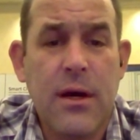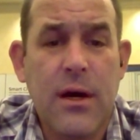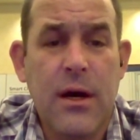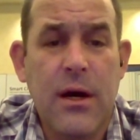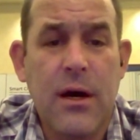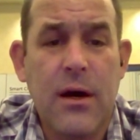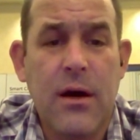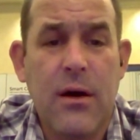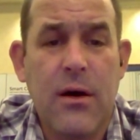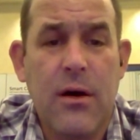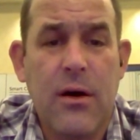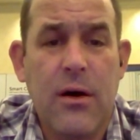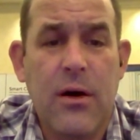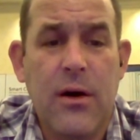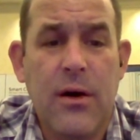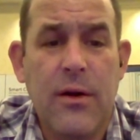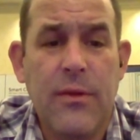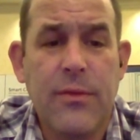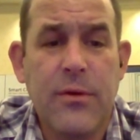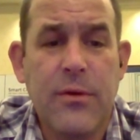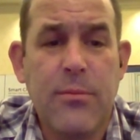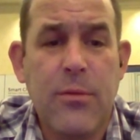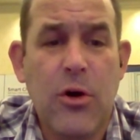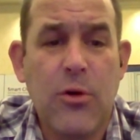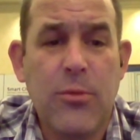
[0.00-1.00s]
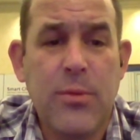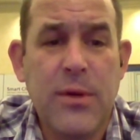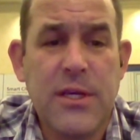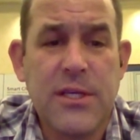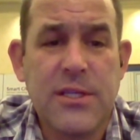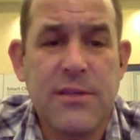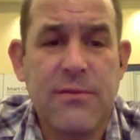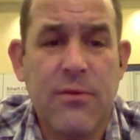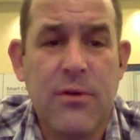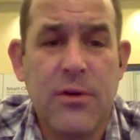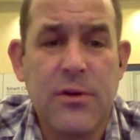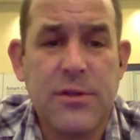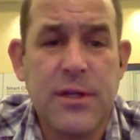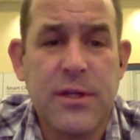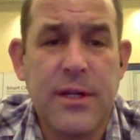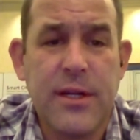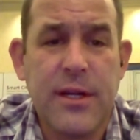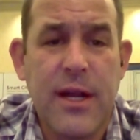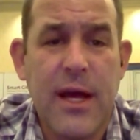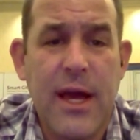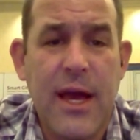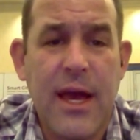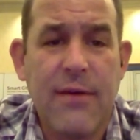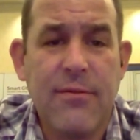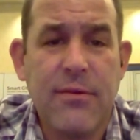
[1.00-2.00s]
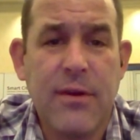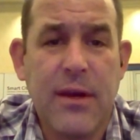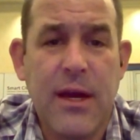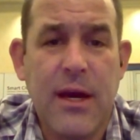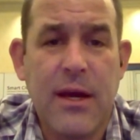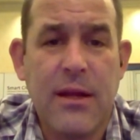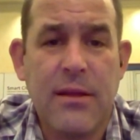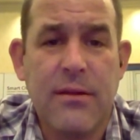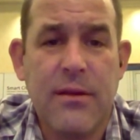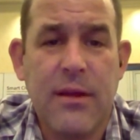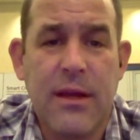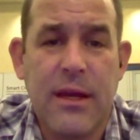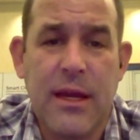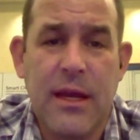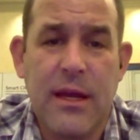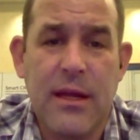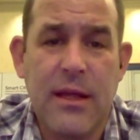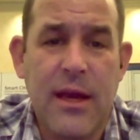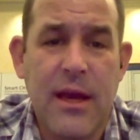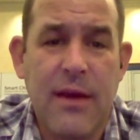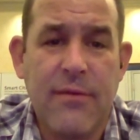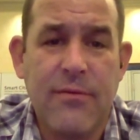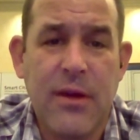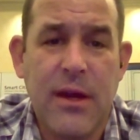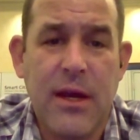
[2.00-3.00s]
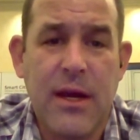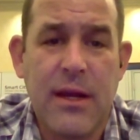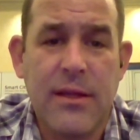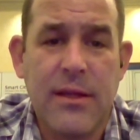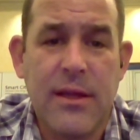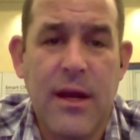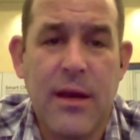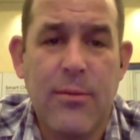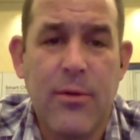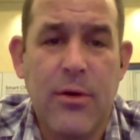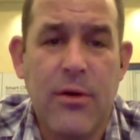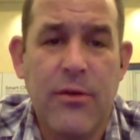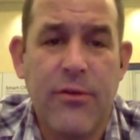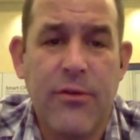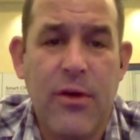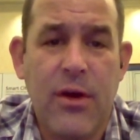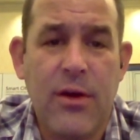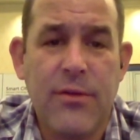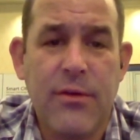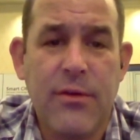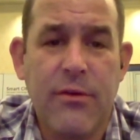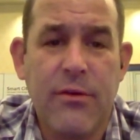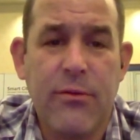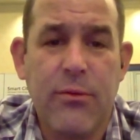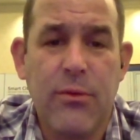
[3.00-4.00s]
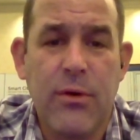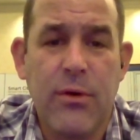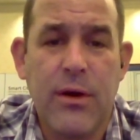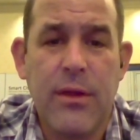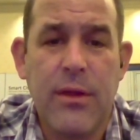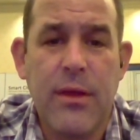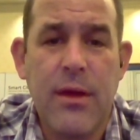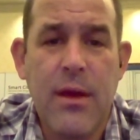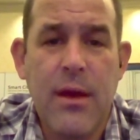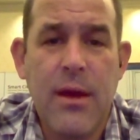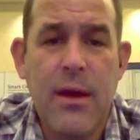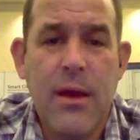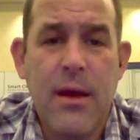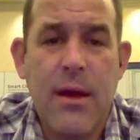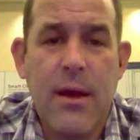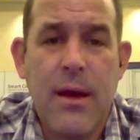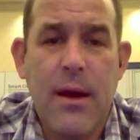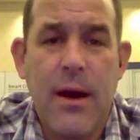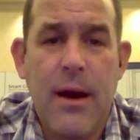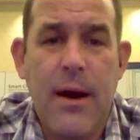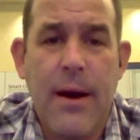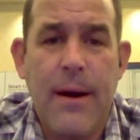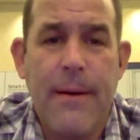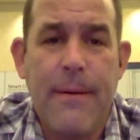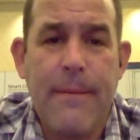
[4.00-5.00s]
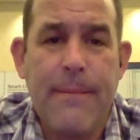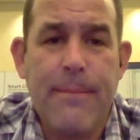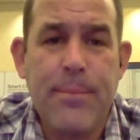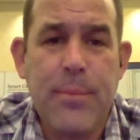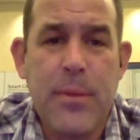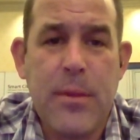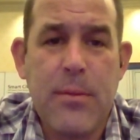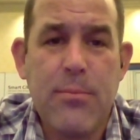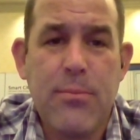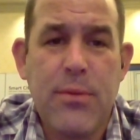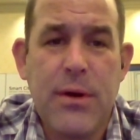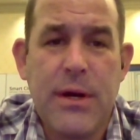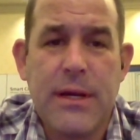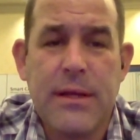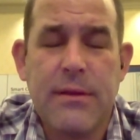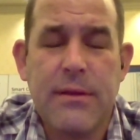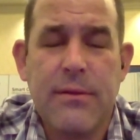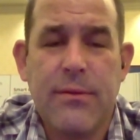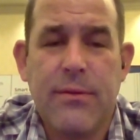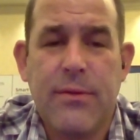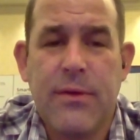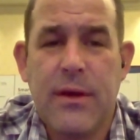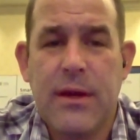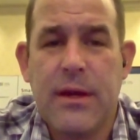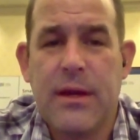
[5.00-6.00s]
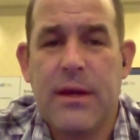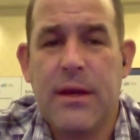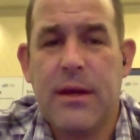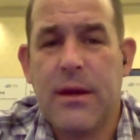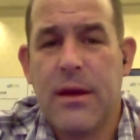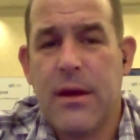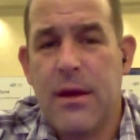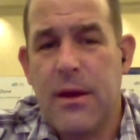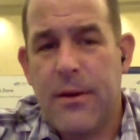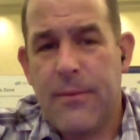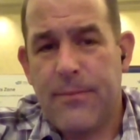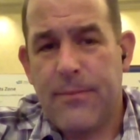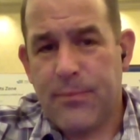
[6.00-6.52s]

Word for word: uh, on the Mobius version, and I haven't gotten again I haven't gotten eyeballs on this one, um, but the